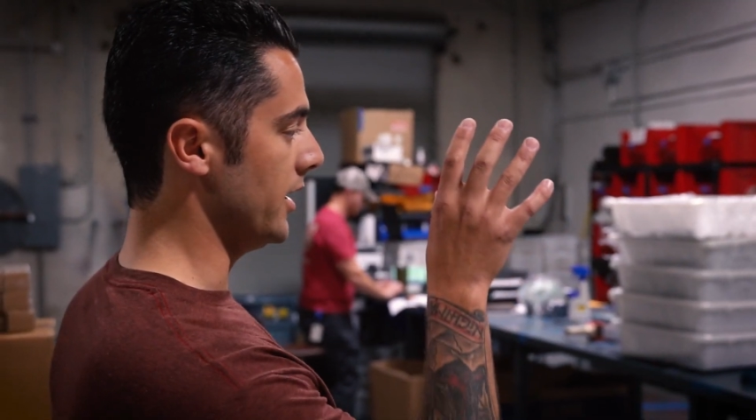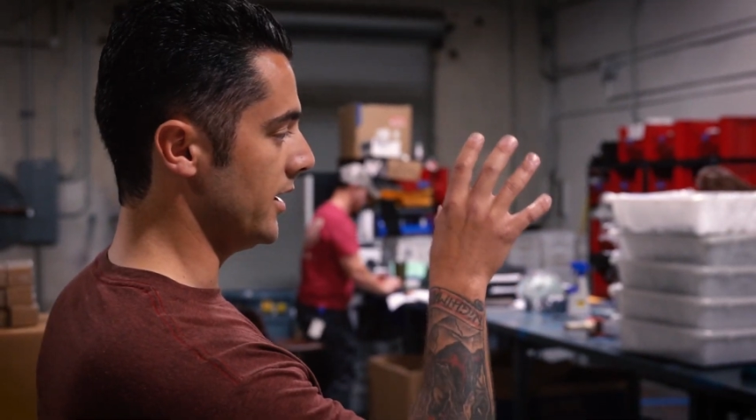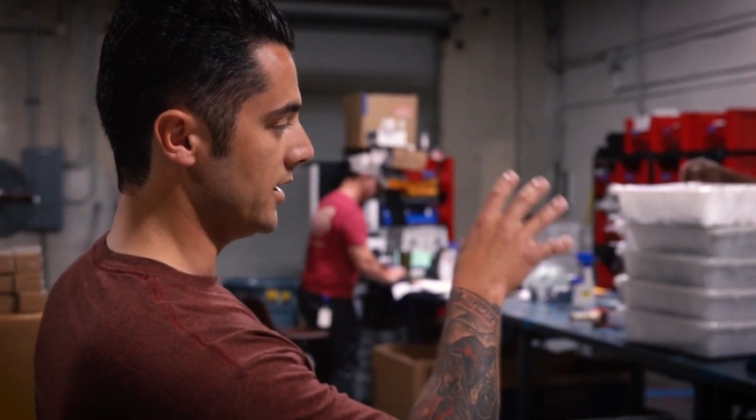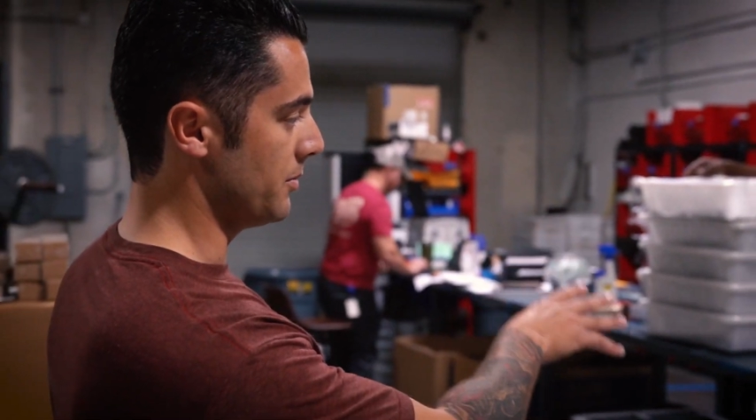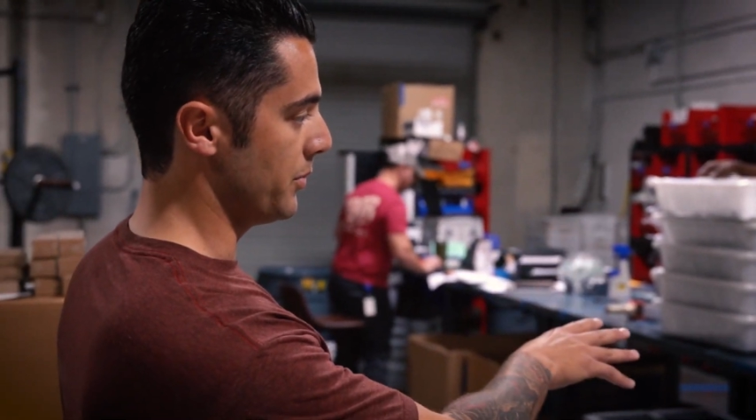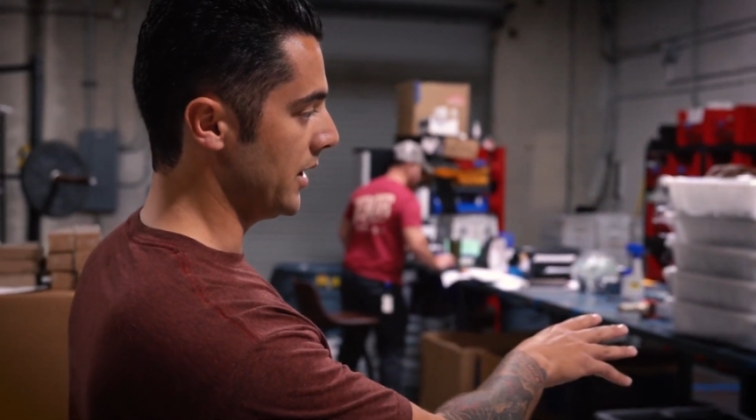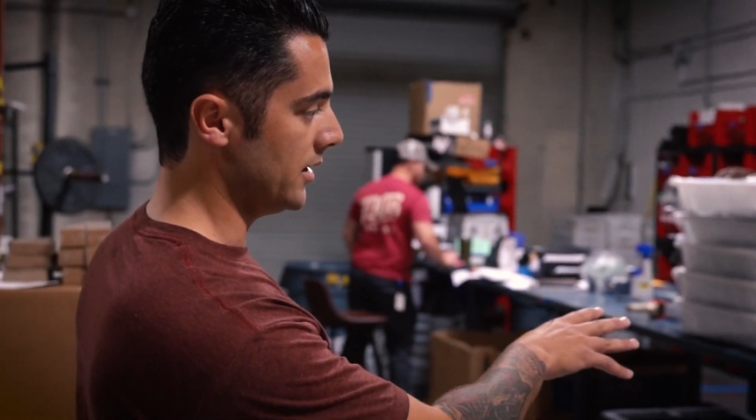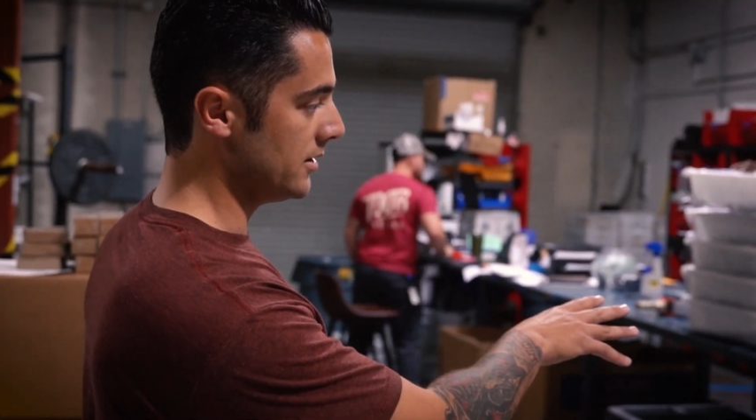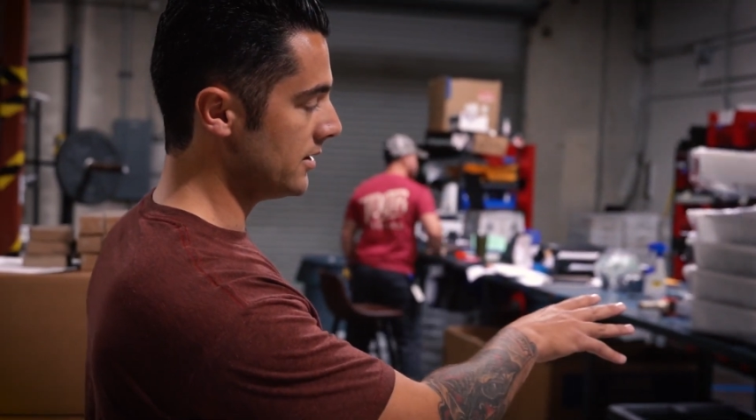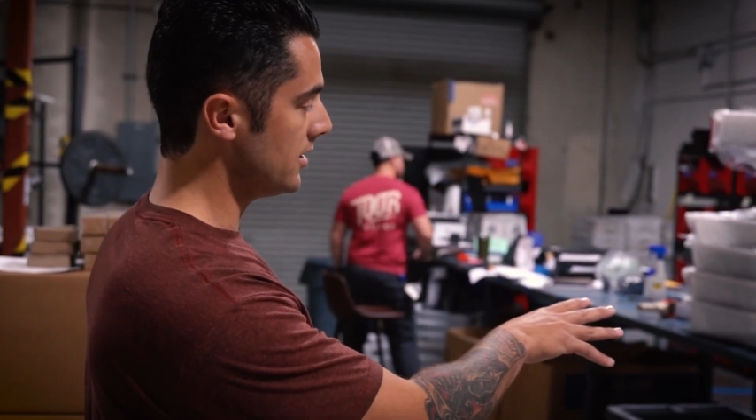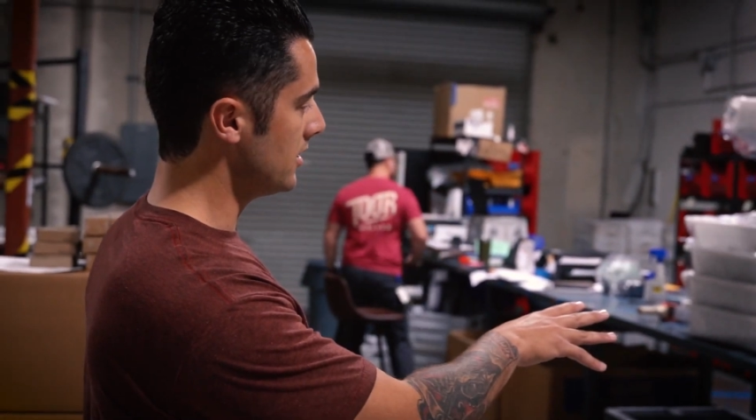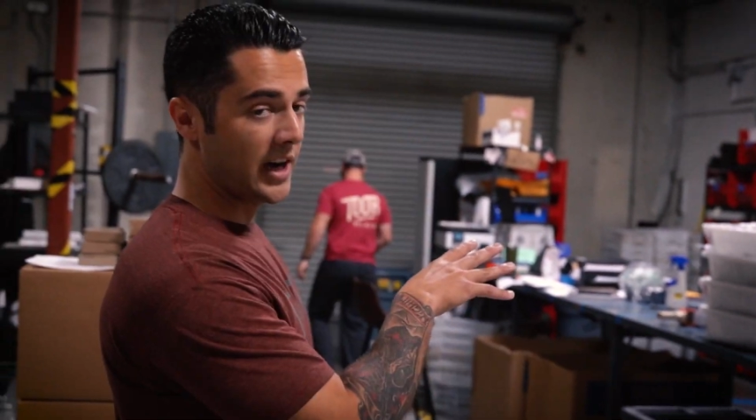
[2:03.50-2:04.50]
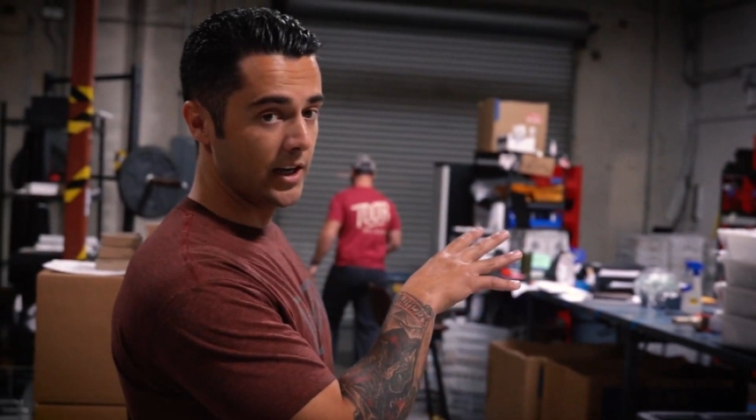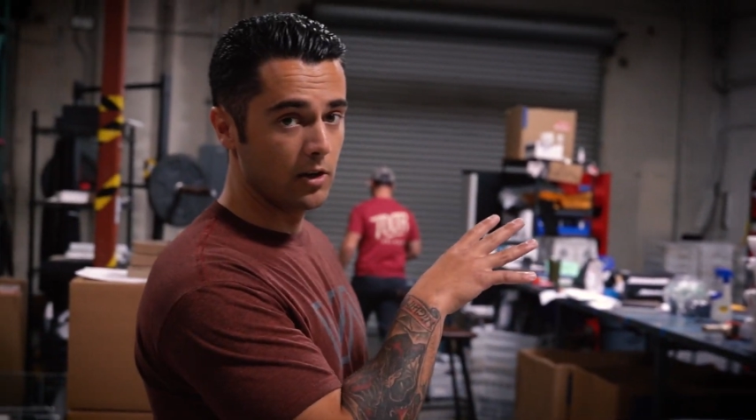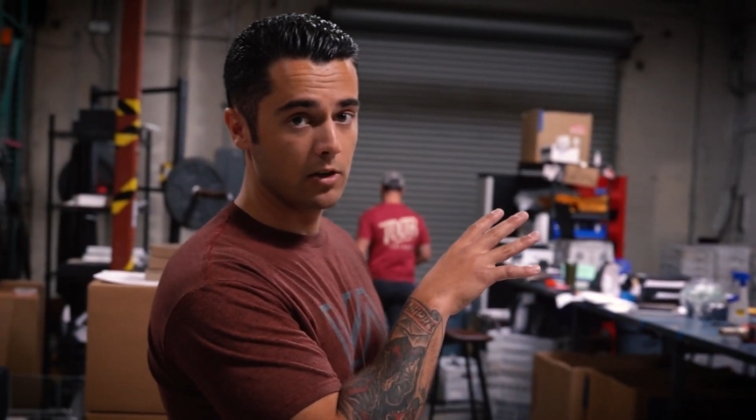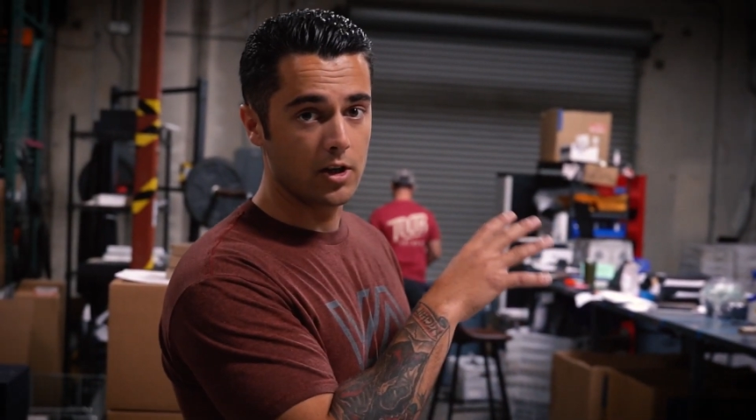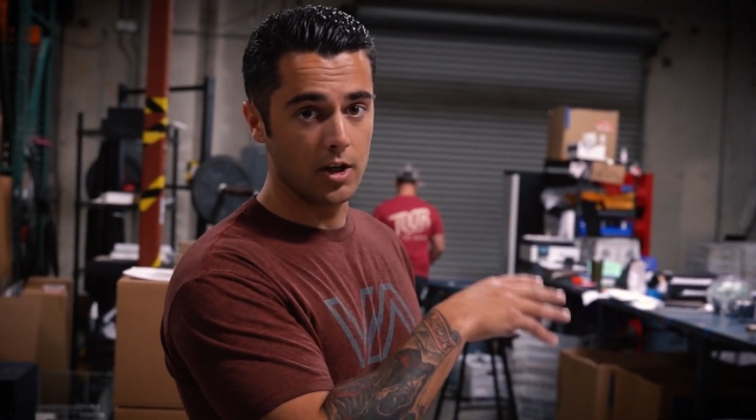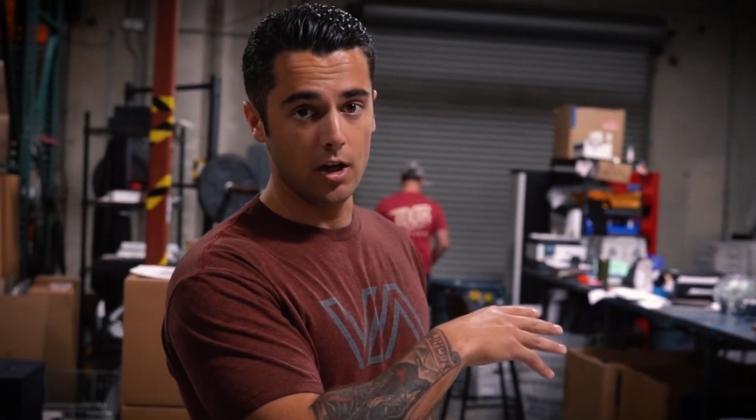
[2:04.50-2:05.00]
in these bins,
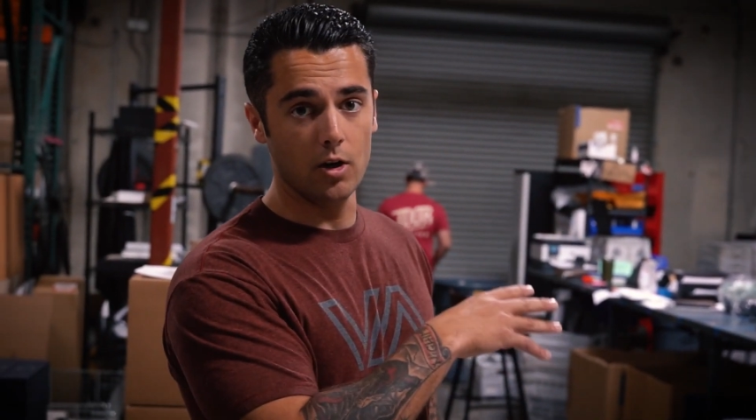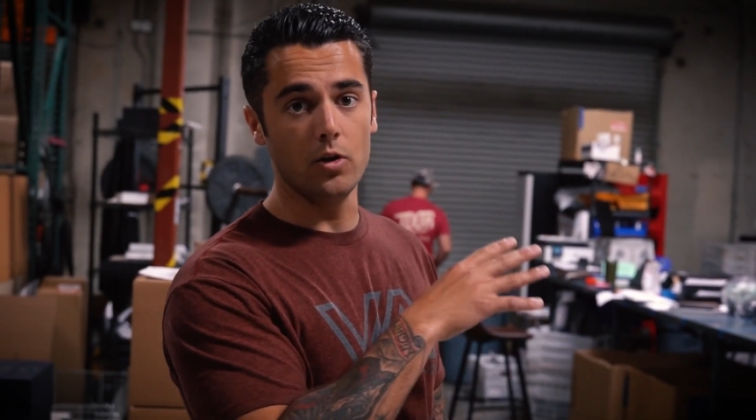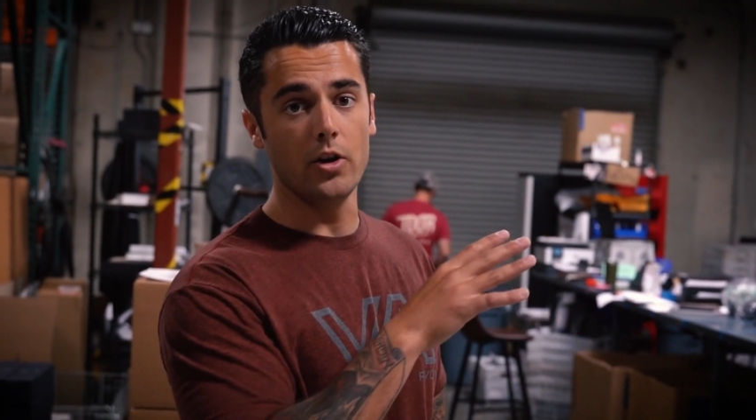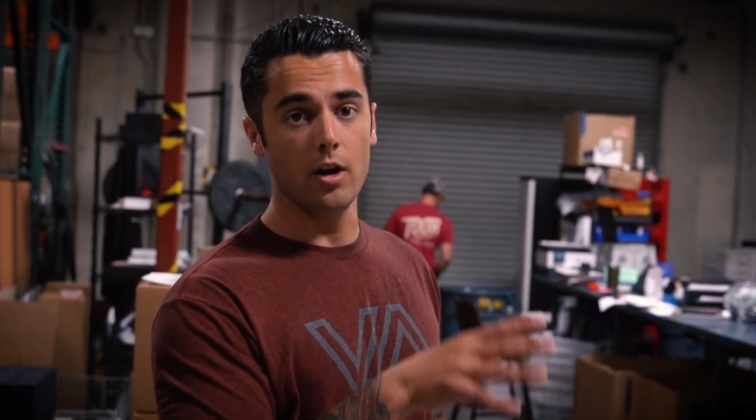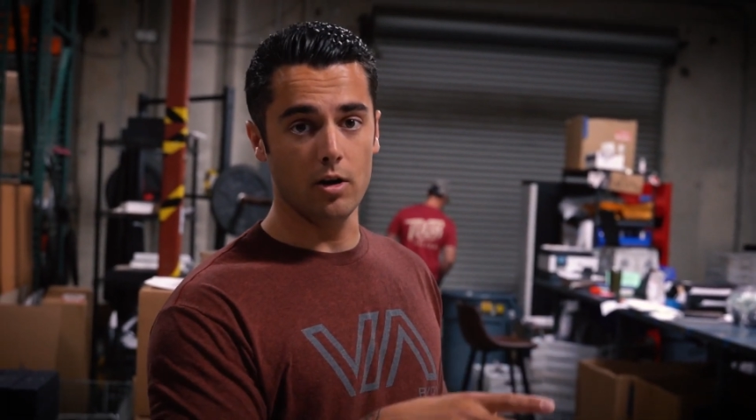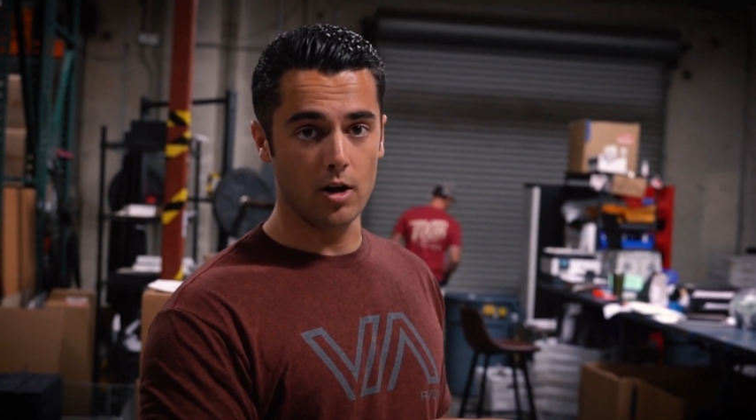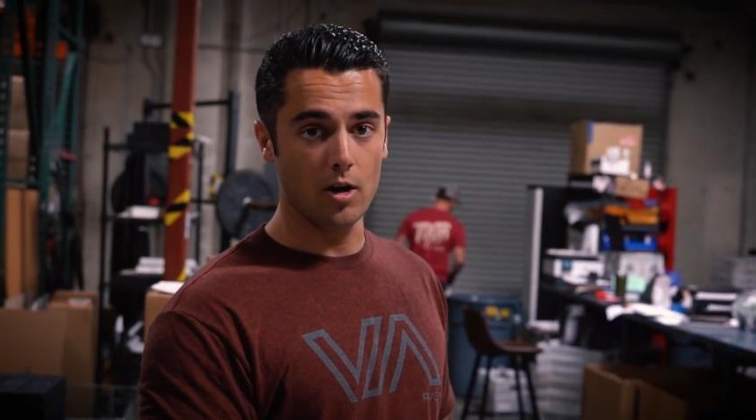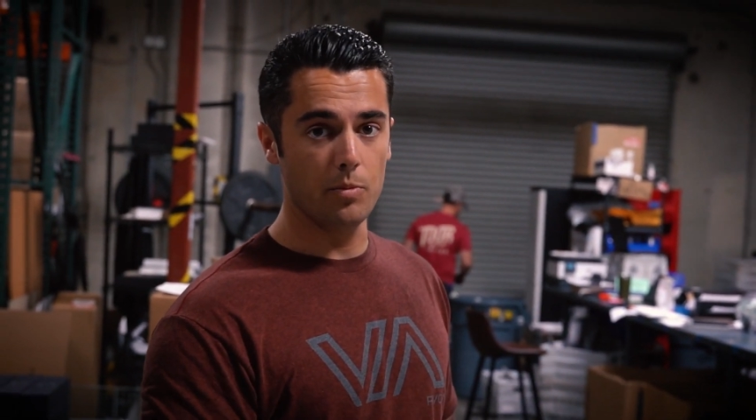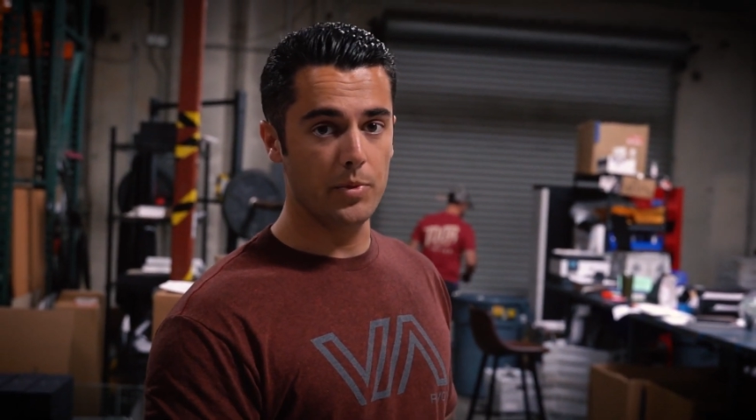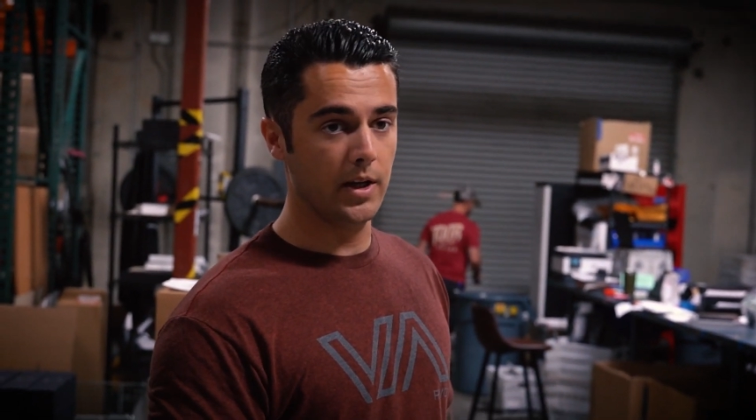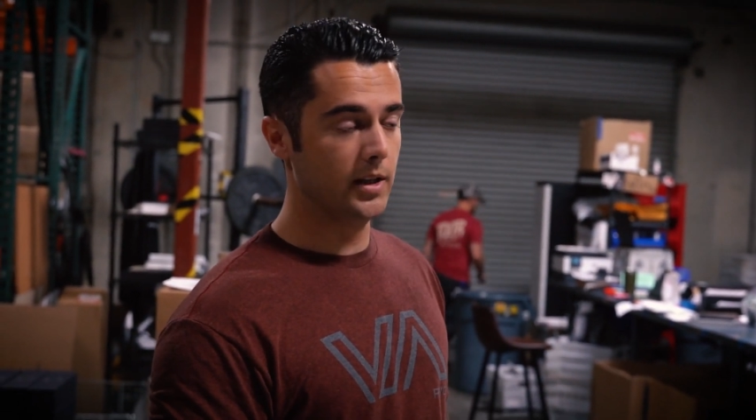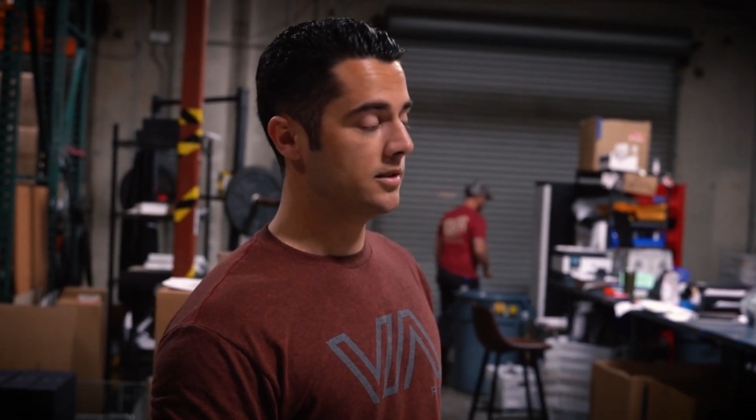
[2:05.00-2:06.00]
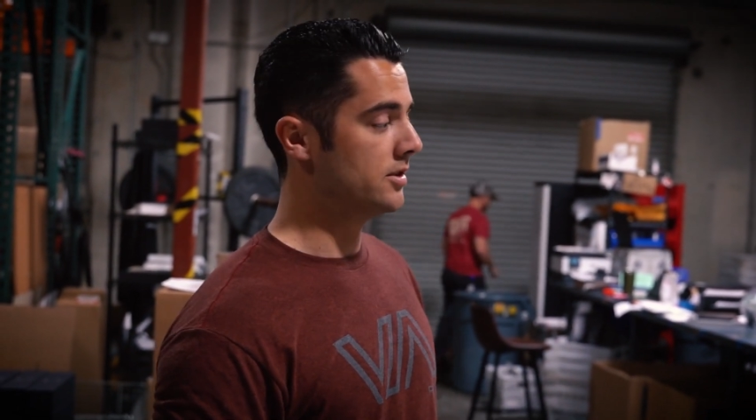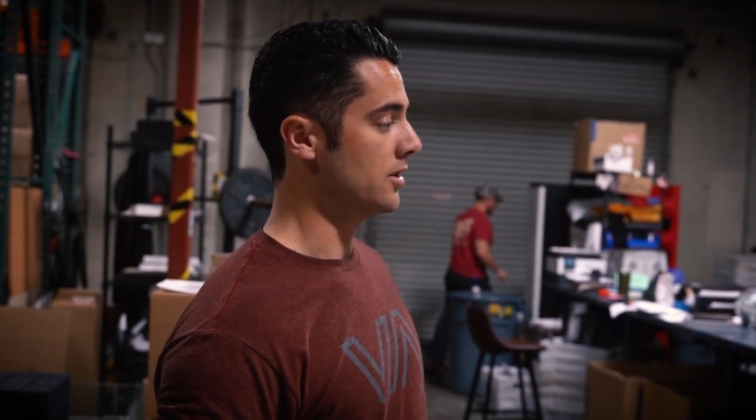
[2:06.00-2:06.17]
final go, no-go bins.